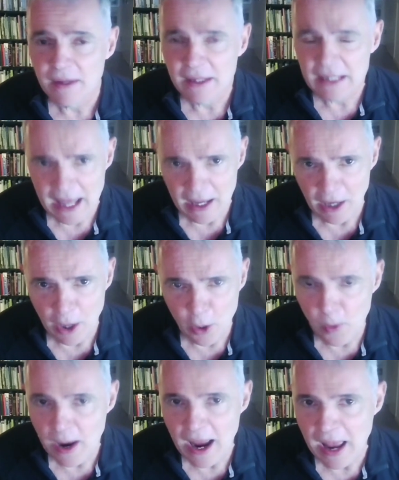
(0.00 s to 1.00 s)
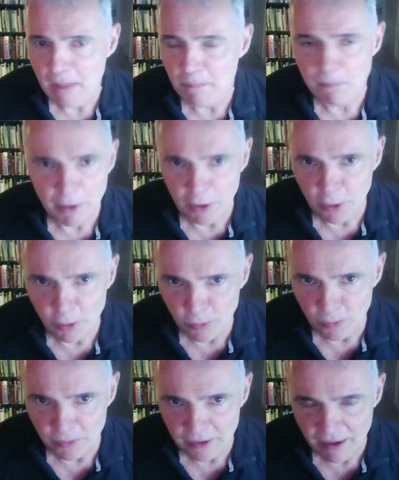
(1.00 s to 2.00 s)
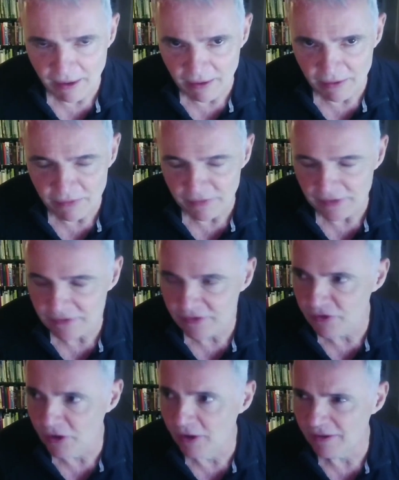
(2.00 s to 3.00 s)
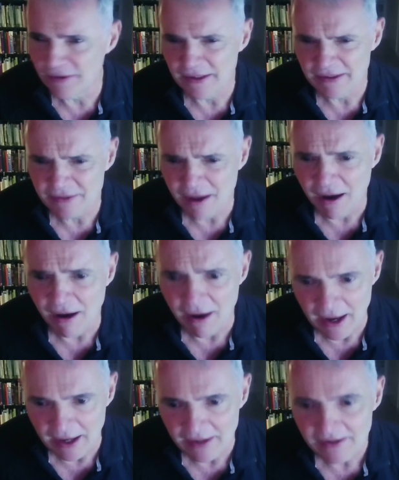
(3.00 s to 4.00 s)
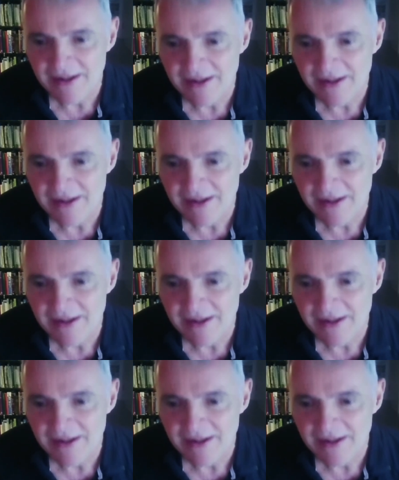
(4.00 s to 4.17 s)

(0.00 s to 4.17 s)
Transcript: yellow and blue, the colours of his shirt and his tie.